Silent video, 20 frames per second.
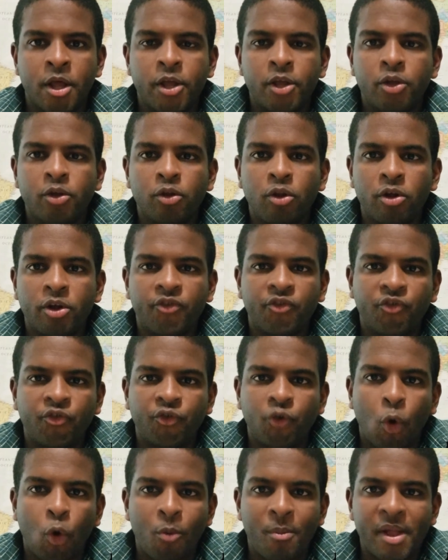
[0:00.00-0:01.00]
You look at
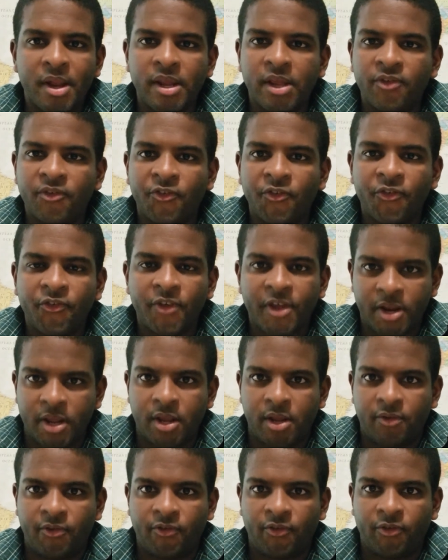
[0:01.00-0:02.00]
so many
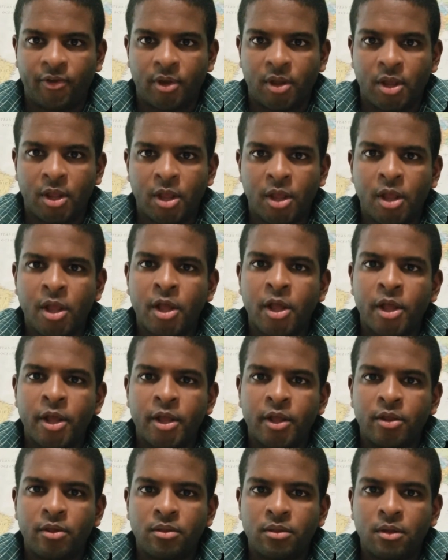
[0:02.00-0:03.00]
cities.
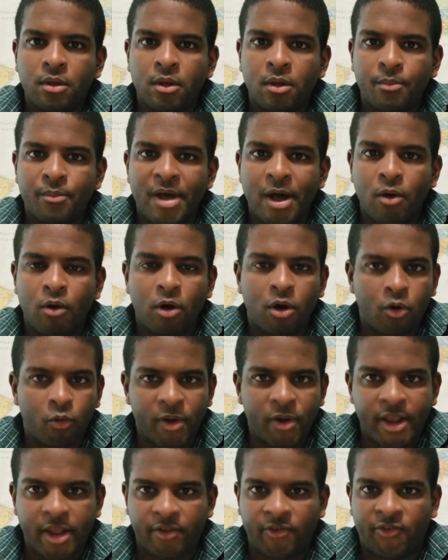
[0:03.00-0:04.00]
You think about
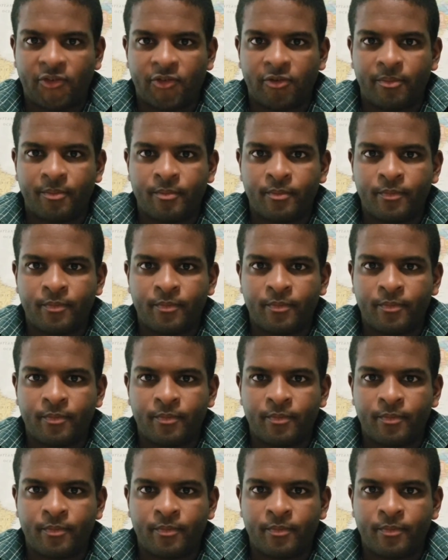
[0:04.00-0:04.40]
Greece.